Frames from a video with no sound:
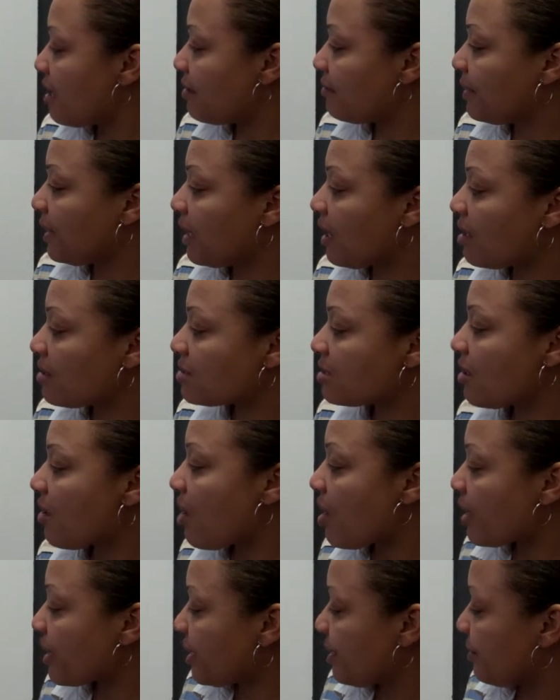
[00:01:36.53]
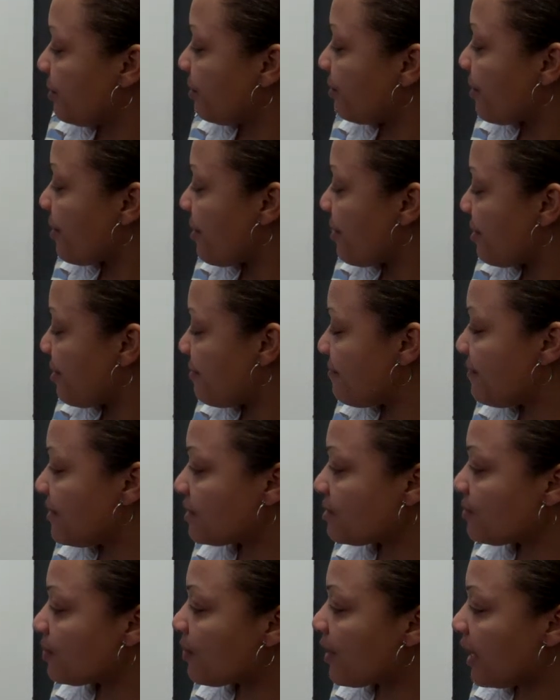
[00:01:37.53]
He also argued the
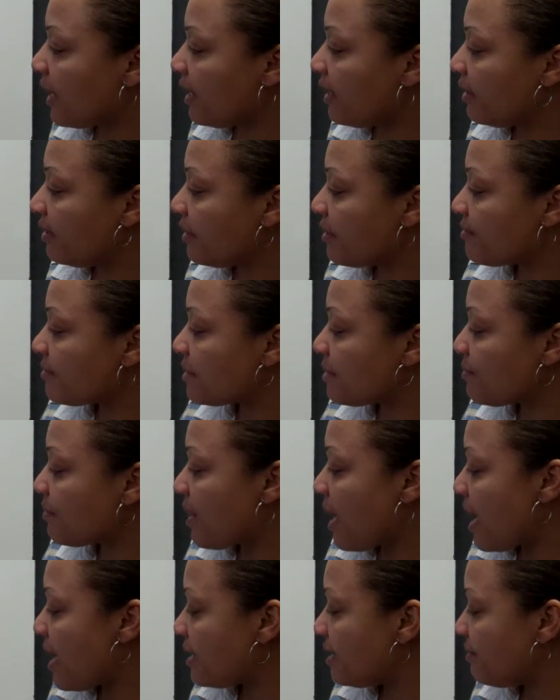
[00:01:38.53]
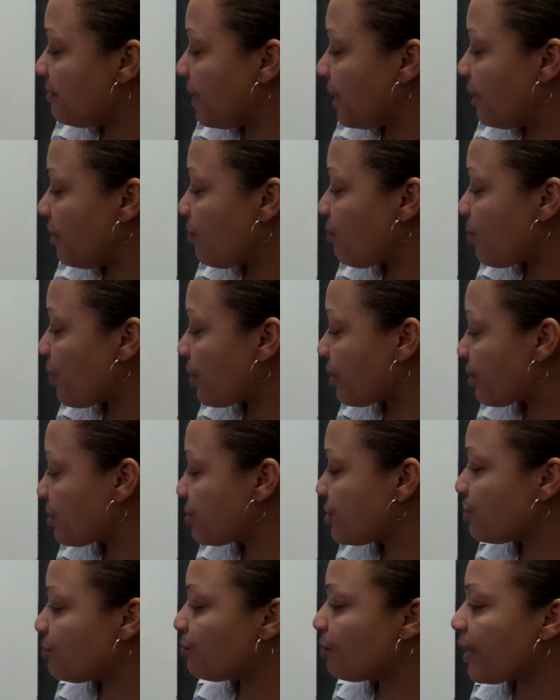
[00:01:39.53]
visible hand of supply and demand
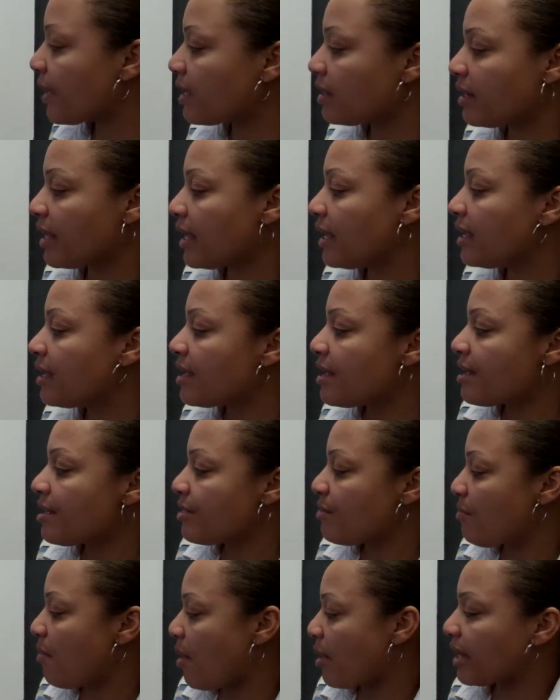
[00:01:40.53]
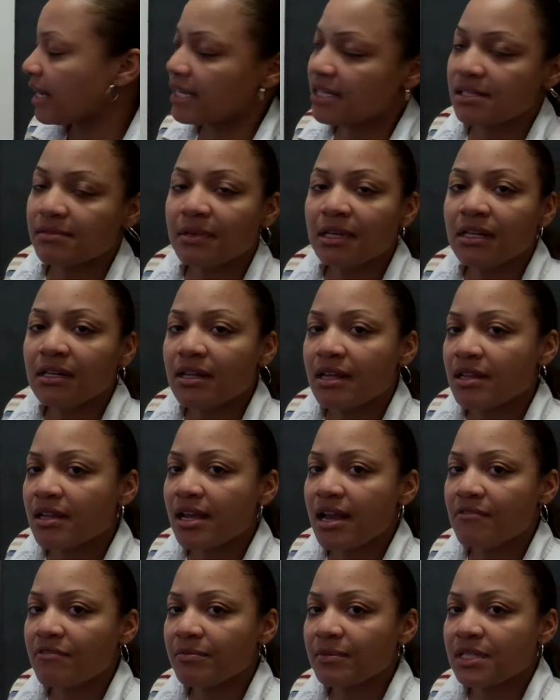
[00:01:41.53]
works to regulate the markets, meaning that the
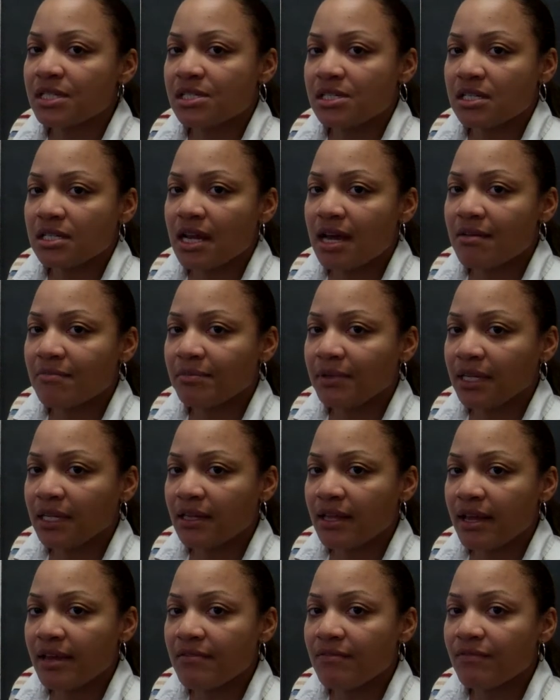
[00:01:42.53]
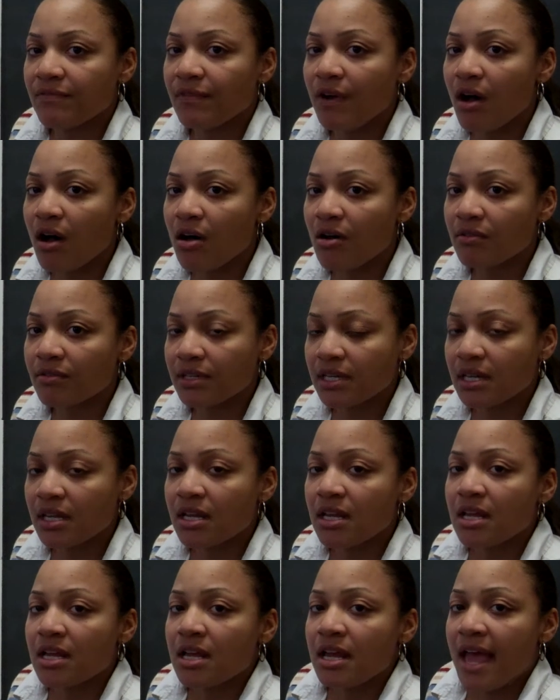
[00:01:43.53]
government should not be that involved
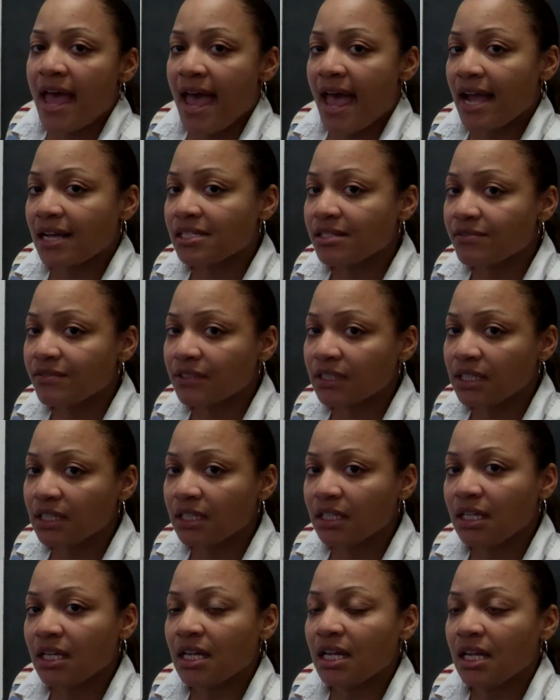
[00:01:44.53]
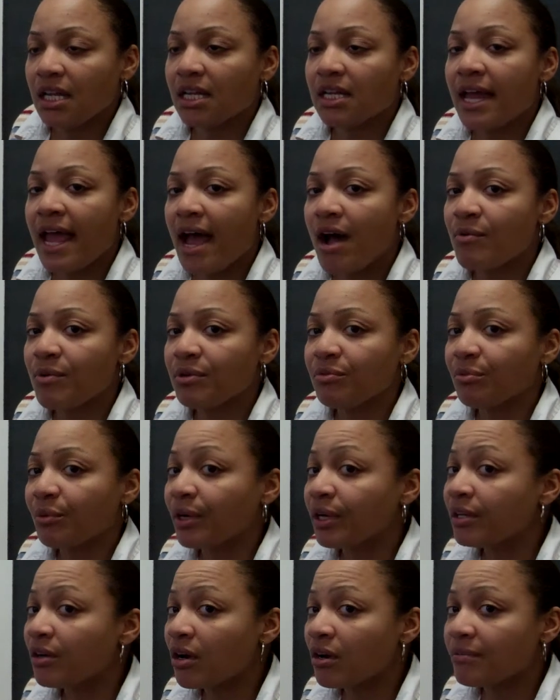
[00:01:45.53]
actively in how we
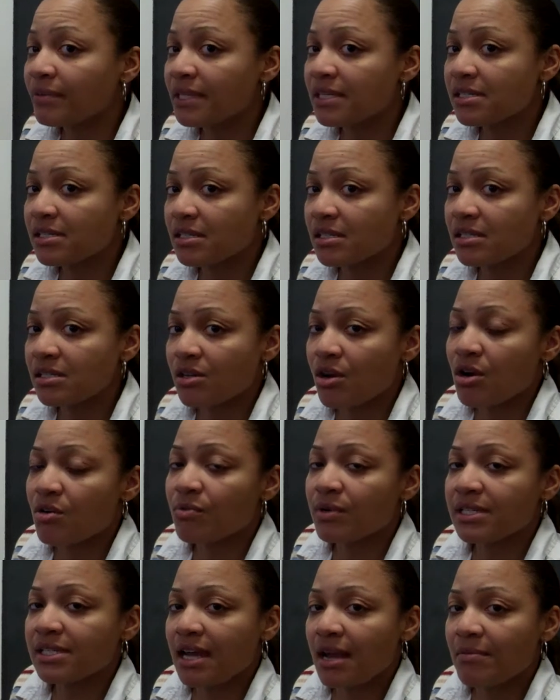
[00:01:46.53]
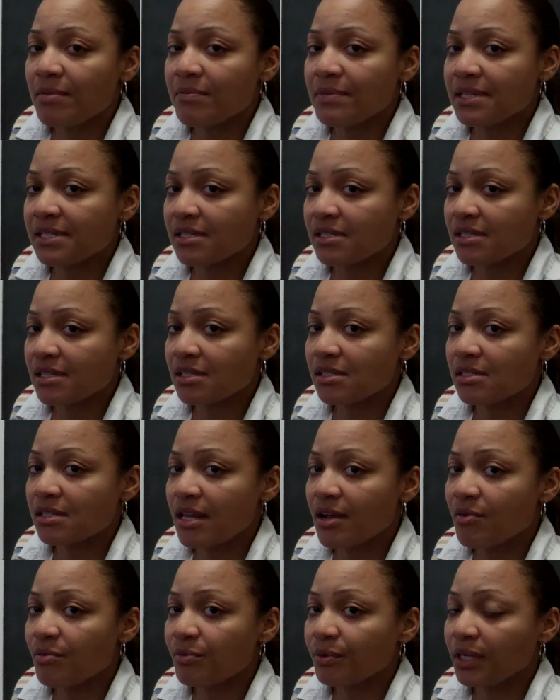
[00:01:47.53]
run our business or what type of businesses
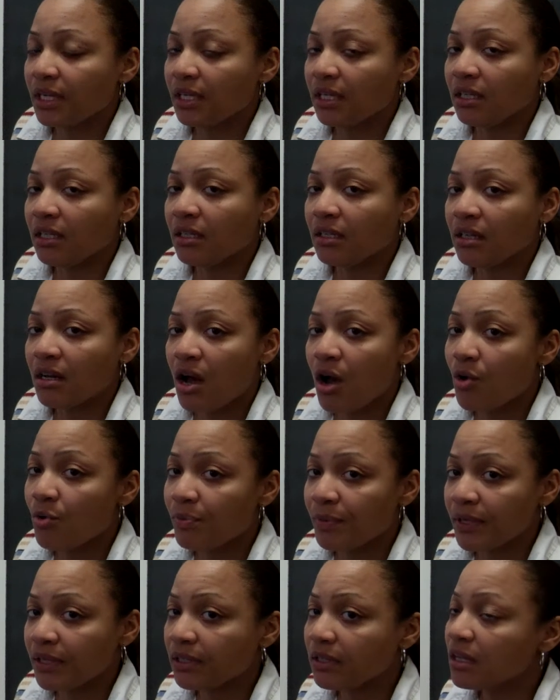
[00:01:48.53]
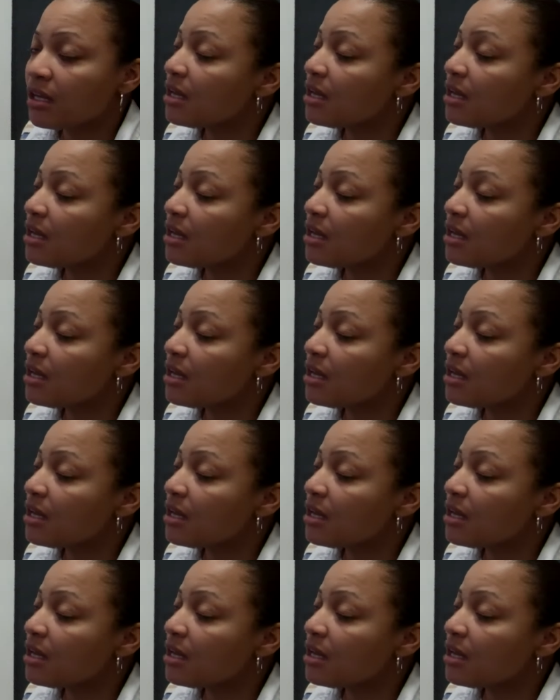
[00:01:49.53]
that we open.